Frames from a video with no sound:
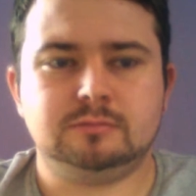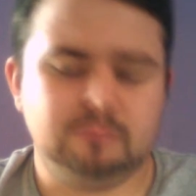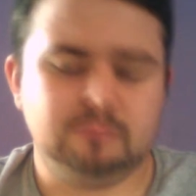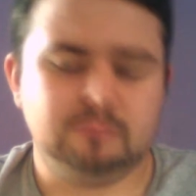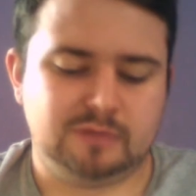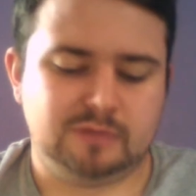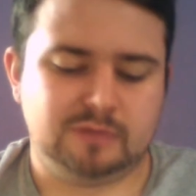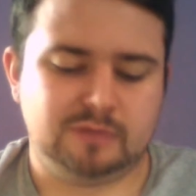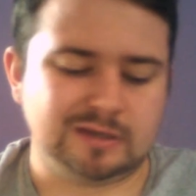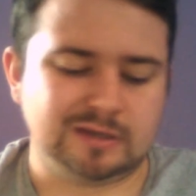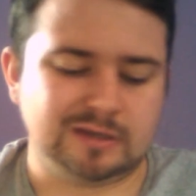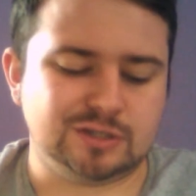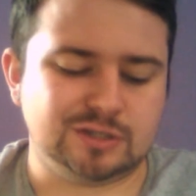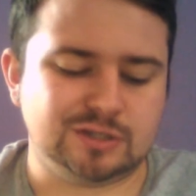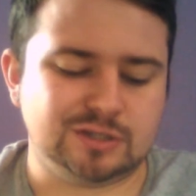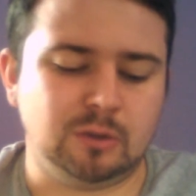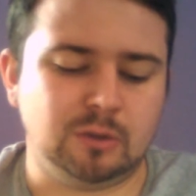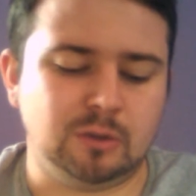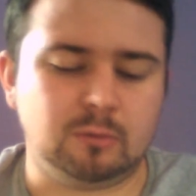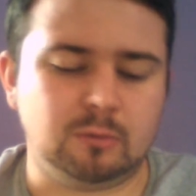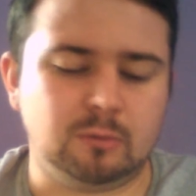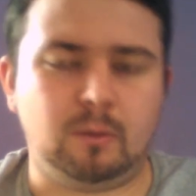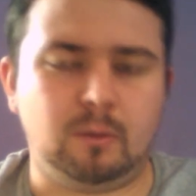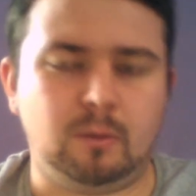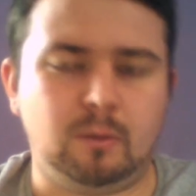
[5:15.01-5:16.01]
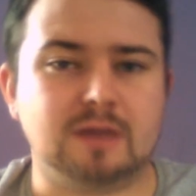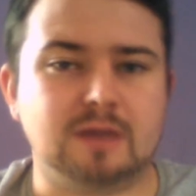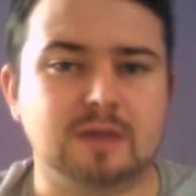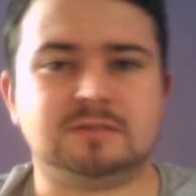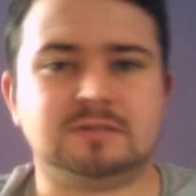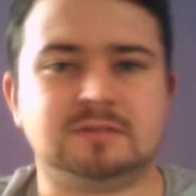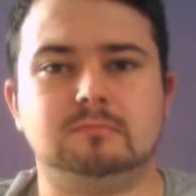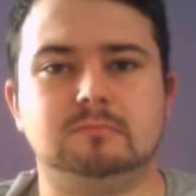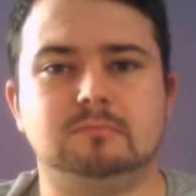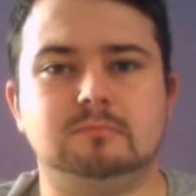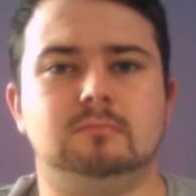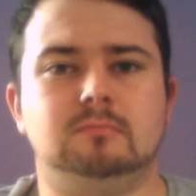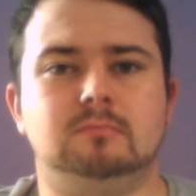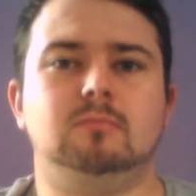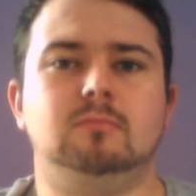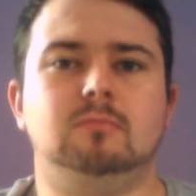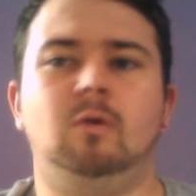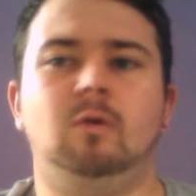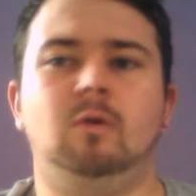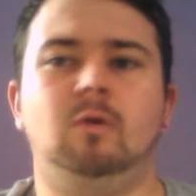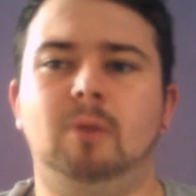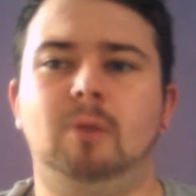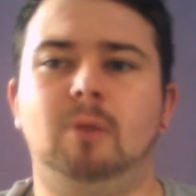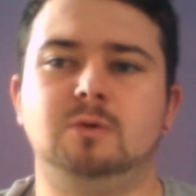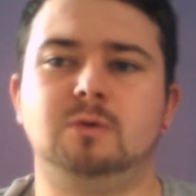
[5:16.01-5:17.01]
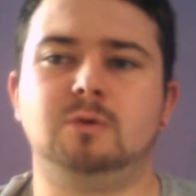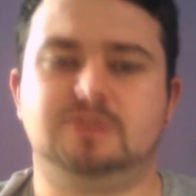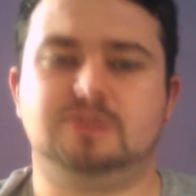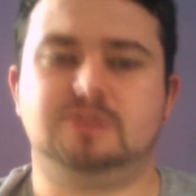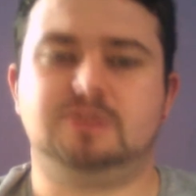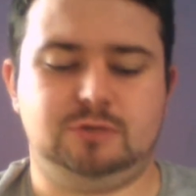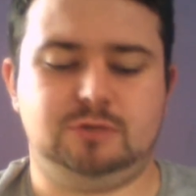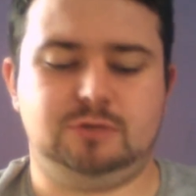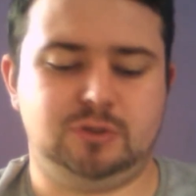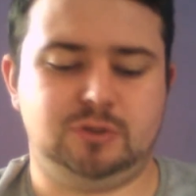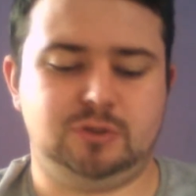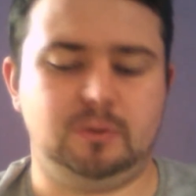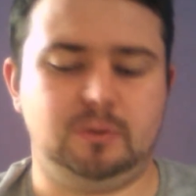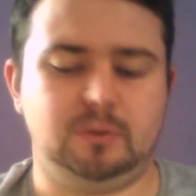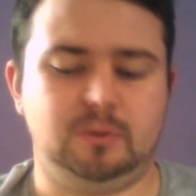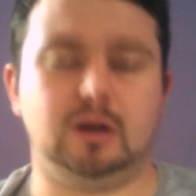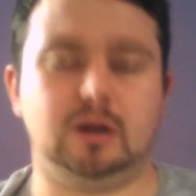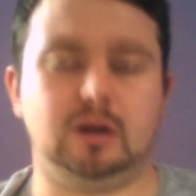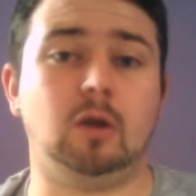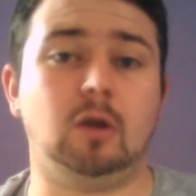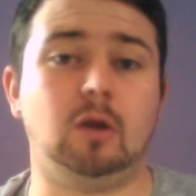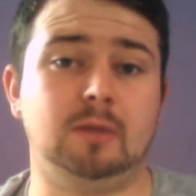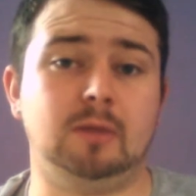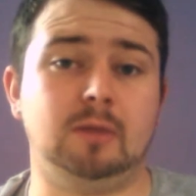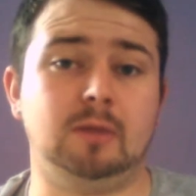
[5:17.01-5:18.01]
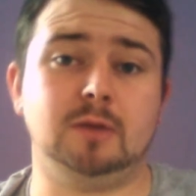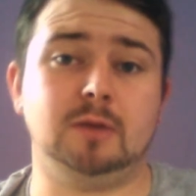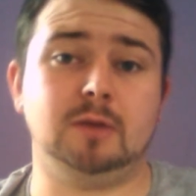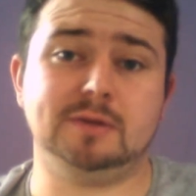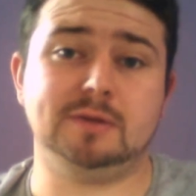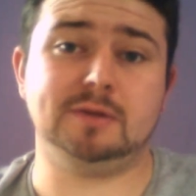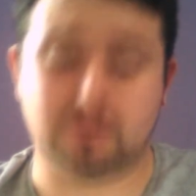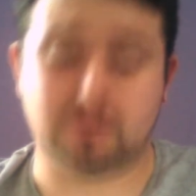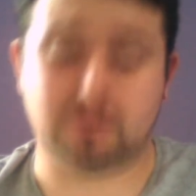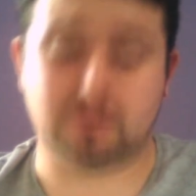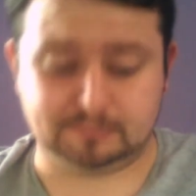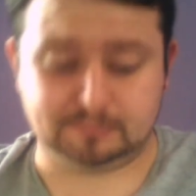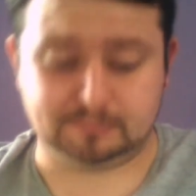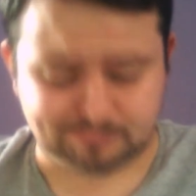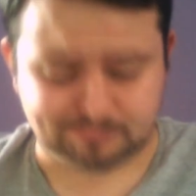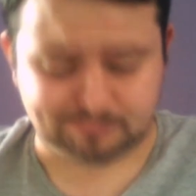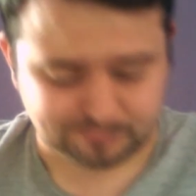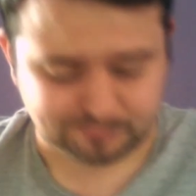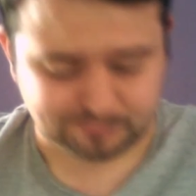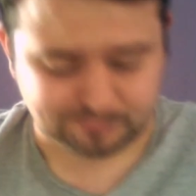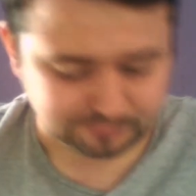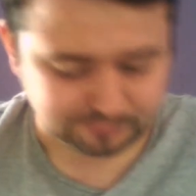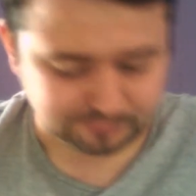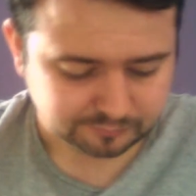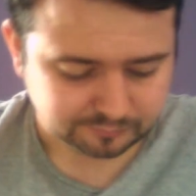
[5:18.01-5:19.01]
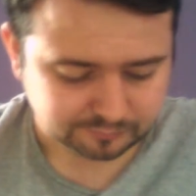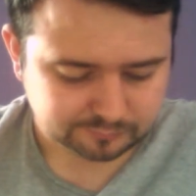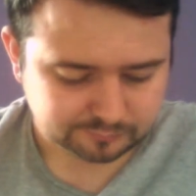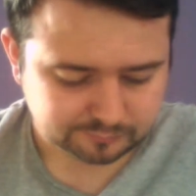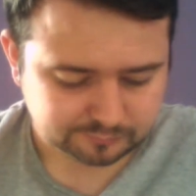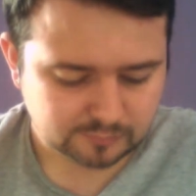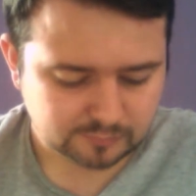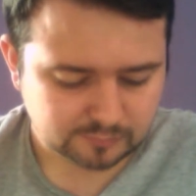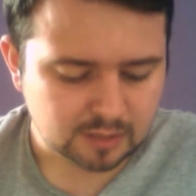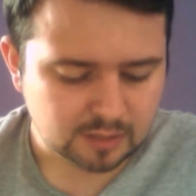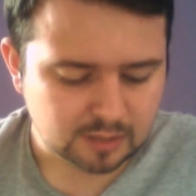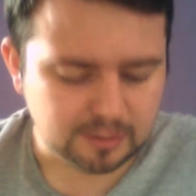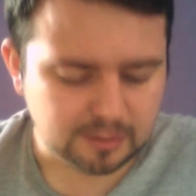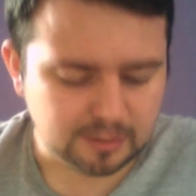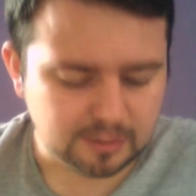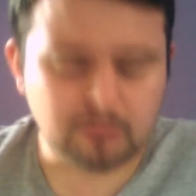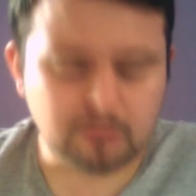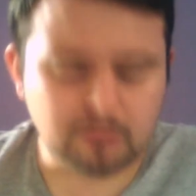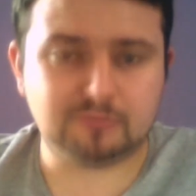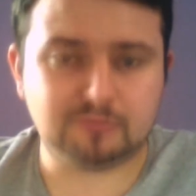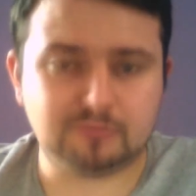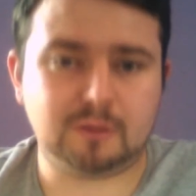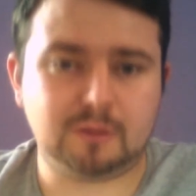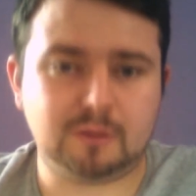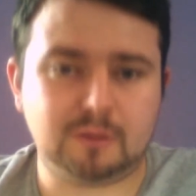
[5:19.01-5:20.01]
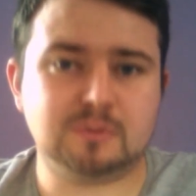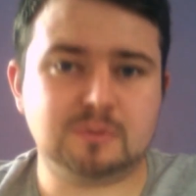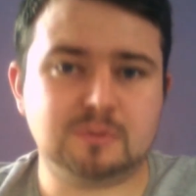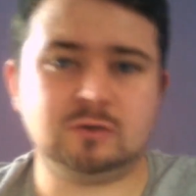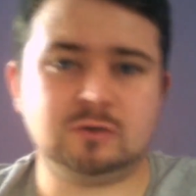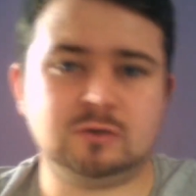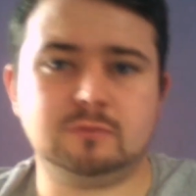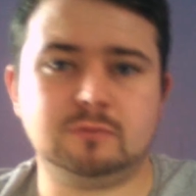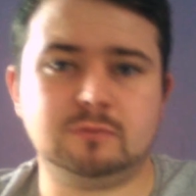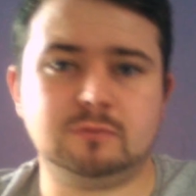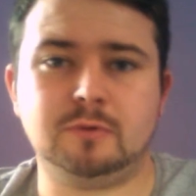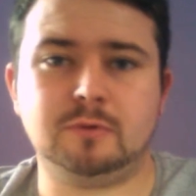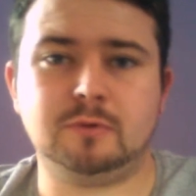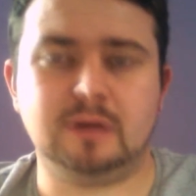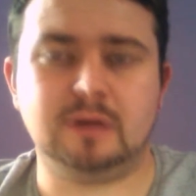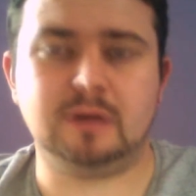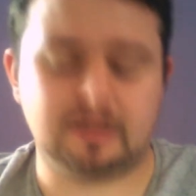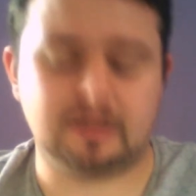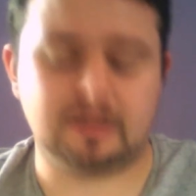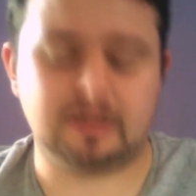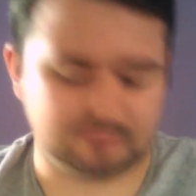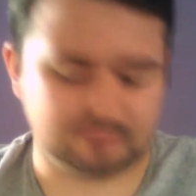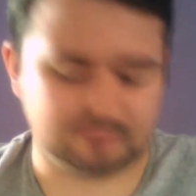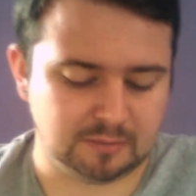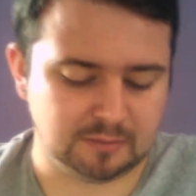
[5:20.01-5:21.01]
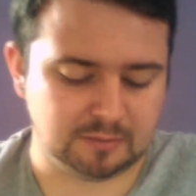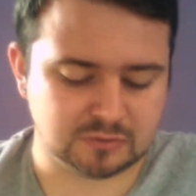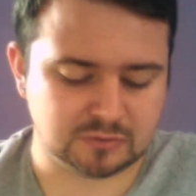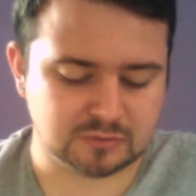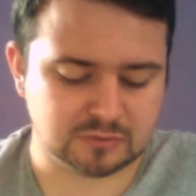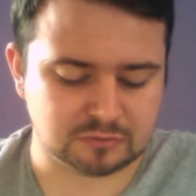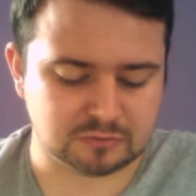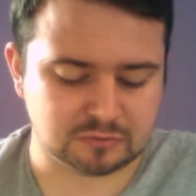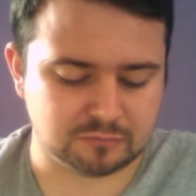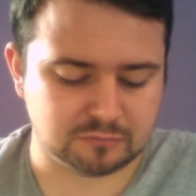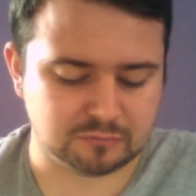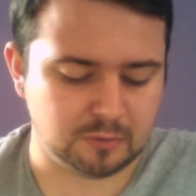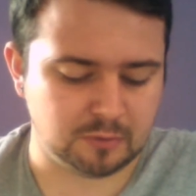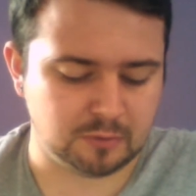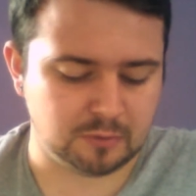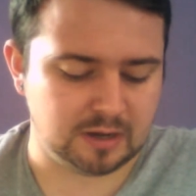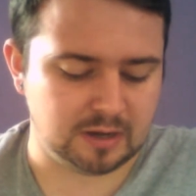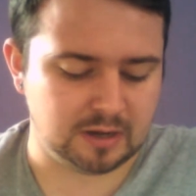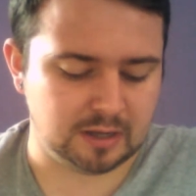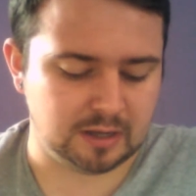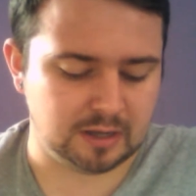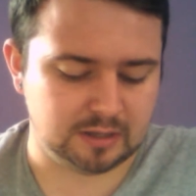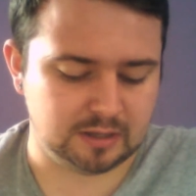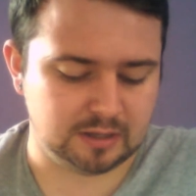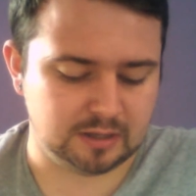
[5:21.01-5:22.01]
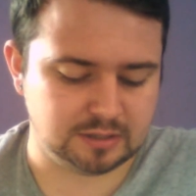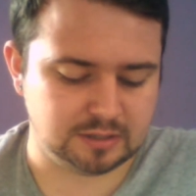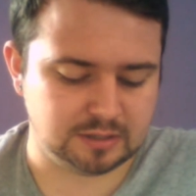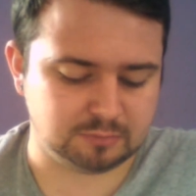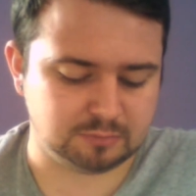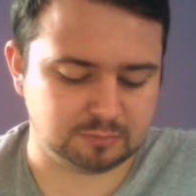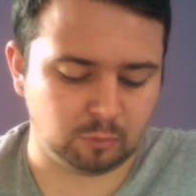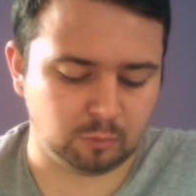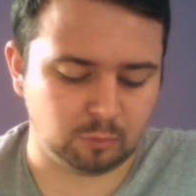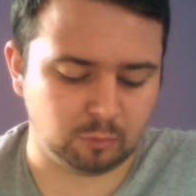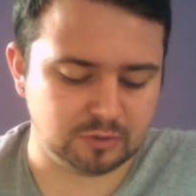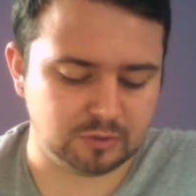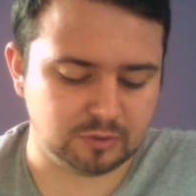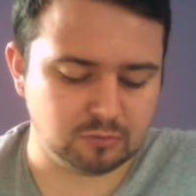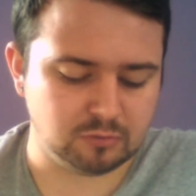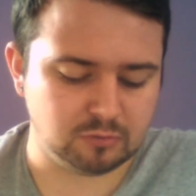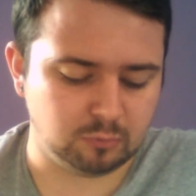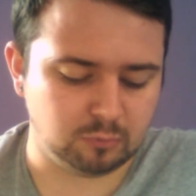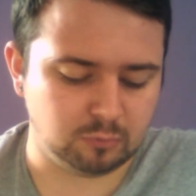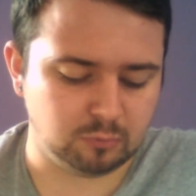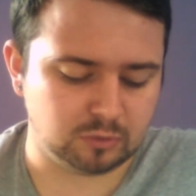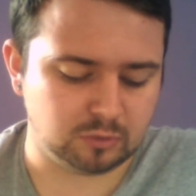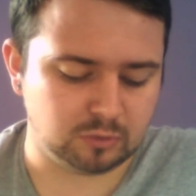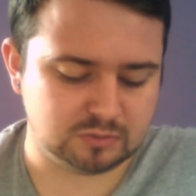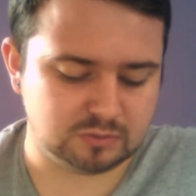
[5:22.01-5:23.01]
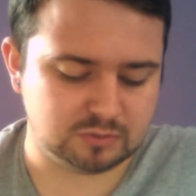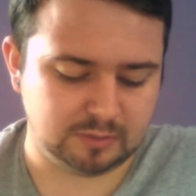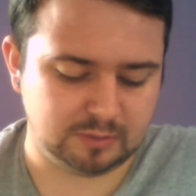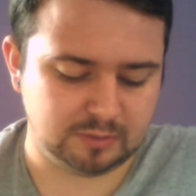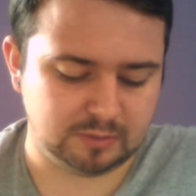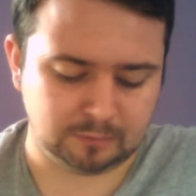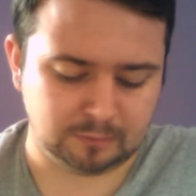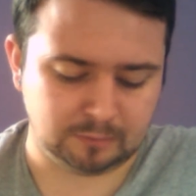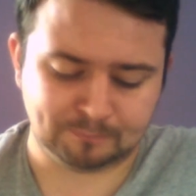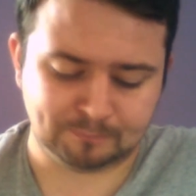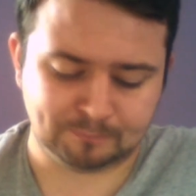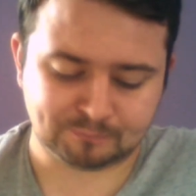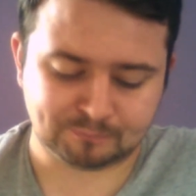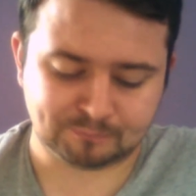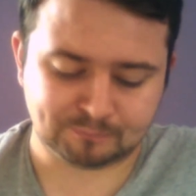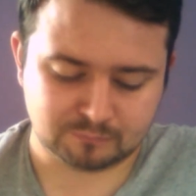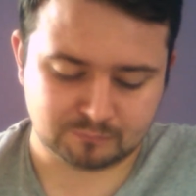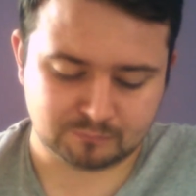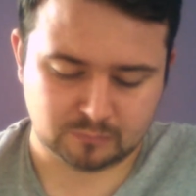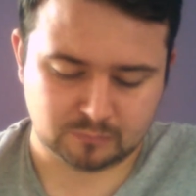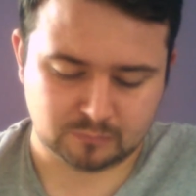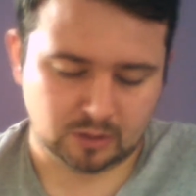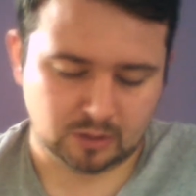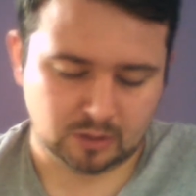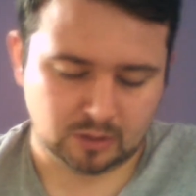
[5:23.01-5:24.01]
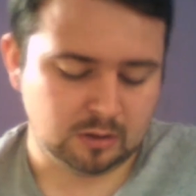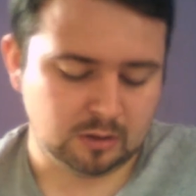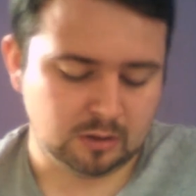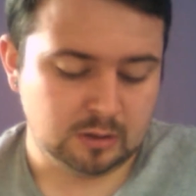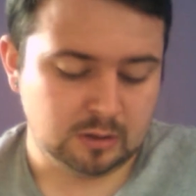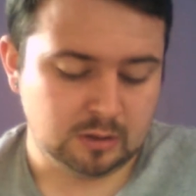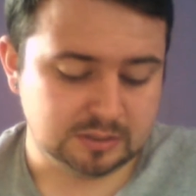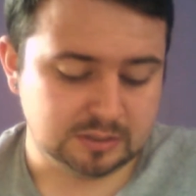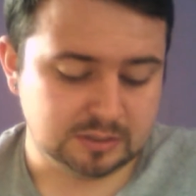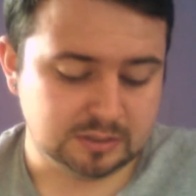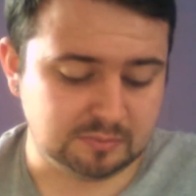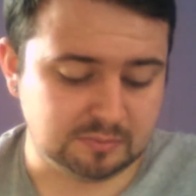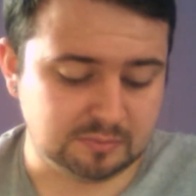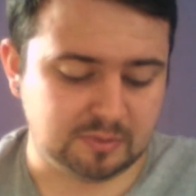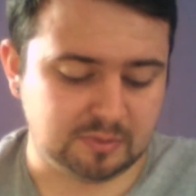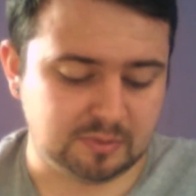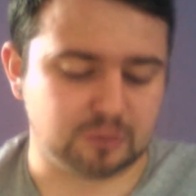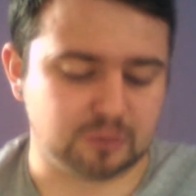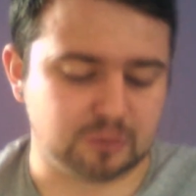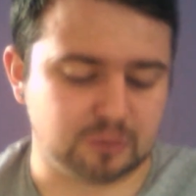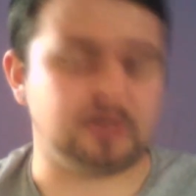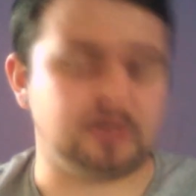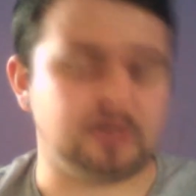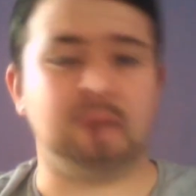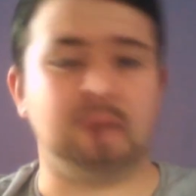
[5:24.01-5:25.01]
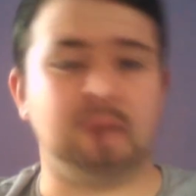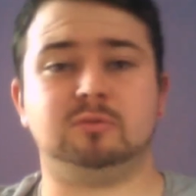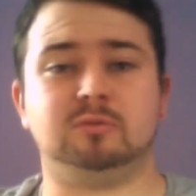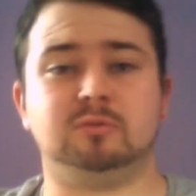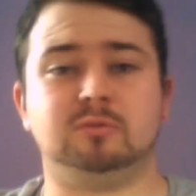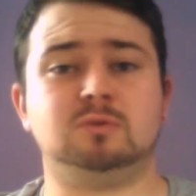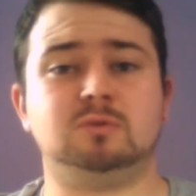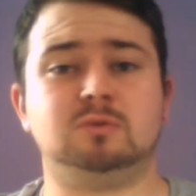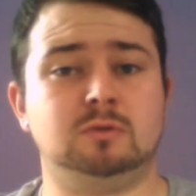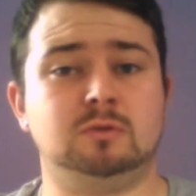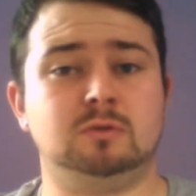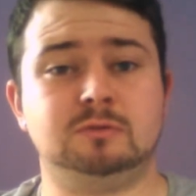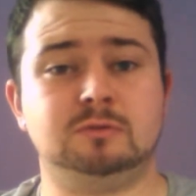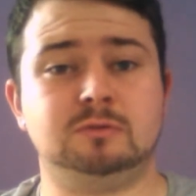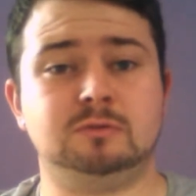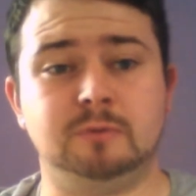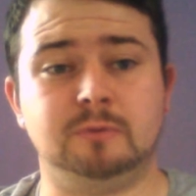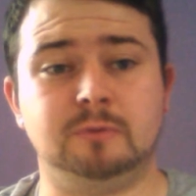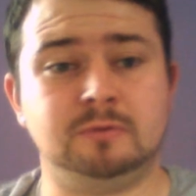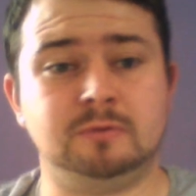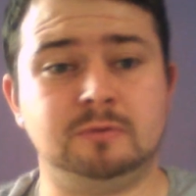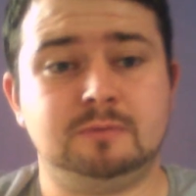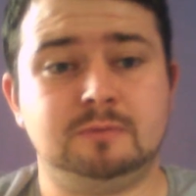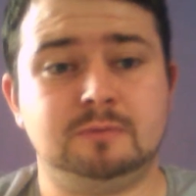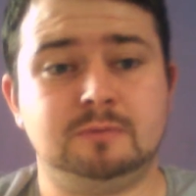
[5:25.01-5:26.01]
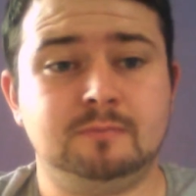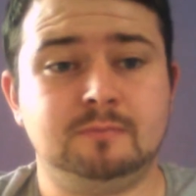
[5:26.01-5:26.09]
Things you don't want to waste more potent shooting and combat units on. Then you've got Flaming Sword of Ruin. Now, your Flaming Sword of Ruin is probably your number one spell. Simply because you get +1 to wound.